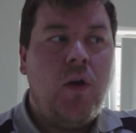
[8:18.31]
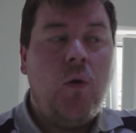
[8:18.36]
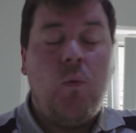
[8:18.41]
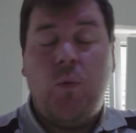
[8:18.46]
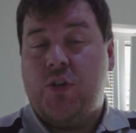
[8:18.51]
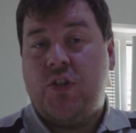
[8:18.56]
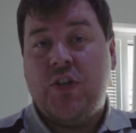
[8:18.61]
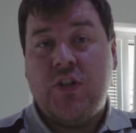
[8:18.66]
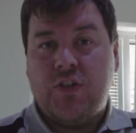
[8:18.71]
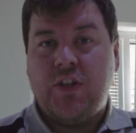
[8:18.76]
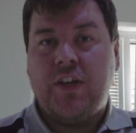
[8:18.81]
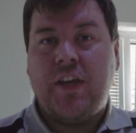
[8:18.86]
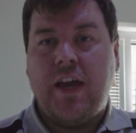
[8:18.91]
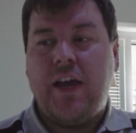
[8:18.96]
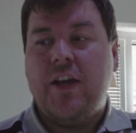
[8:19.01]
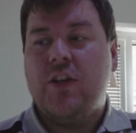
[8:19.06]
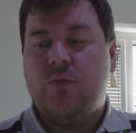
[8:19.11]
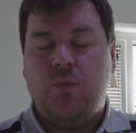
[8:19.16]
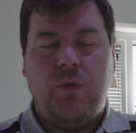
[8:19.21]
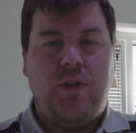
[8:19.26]
which is the
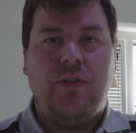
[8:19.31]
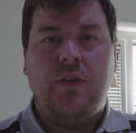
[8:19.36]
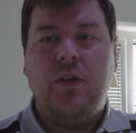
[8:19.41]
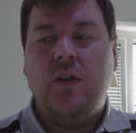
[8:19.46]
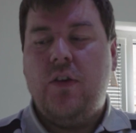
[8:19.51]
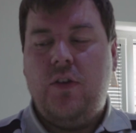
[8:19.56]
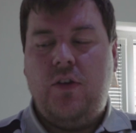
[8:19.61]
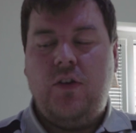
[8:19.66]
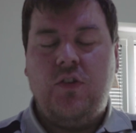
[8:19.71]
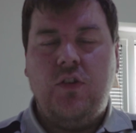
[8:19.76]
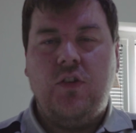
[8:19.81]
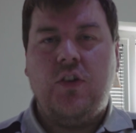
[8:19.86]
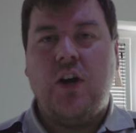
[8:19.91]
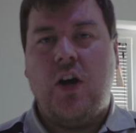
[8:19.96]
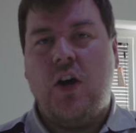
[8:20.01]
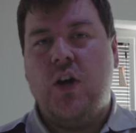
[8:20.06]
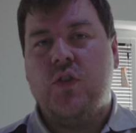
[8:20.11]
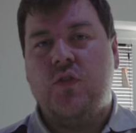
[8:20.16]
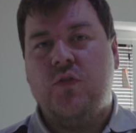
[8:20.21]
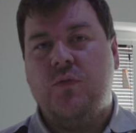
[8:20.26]
case with
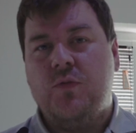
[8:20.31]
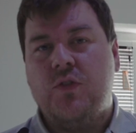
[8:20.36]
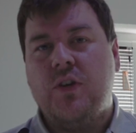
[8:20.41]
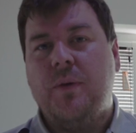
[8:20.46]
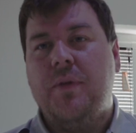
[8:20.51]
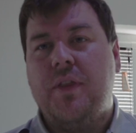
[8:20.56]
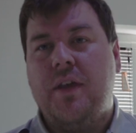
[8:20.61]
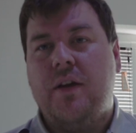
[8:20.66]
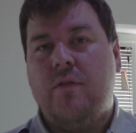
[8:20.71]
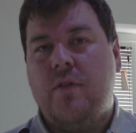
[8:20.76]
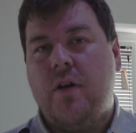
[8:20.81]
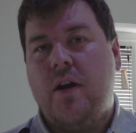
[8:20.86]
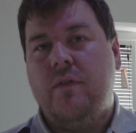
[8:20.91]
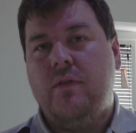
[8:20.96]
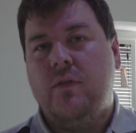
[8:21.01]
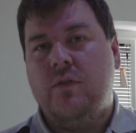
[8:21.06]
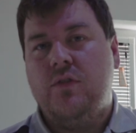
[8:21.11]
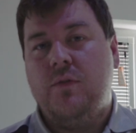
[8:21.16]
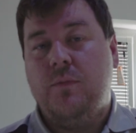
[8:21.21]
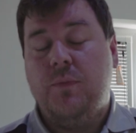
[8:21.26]
cars from some of their
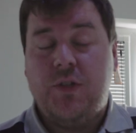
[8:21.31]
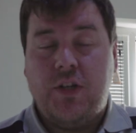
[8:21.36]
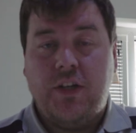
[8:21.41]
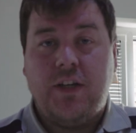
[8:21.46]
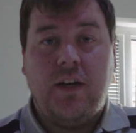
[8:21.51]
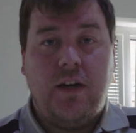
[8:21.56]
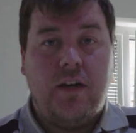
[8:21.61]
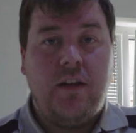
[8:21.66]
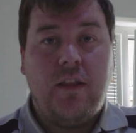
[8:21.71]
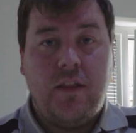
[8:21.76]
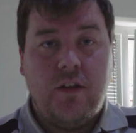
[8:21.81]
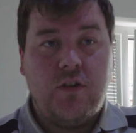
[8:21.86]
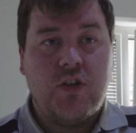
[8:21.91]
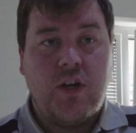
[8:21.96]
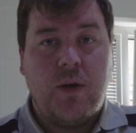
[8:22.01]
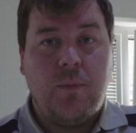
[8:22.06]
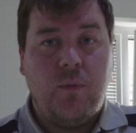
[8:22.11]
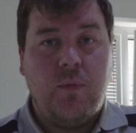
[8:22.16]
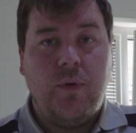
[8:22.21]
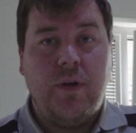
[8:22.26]
rivals, particularly the
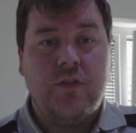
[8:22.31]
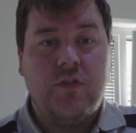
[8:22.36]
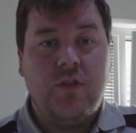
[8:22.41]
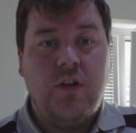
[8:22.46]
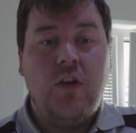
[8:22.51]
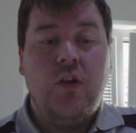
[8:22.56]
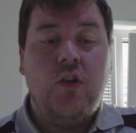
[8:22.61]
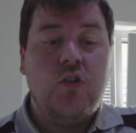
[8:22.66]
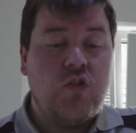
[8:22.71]
German ones.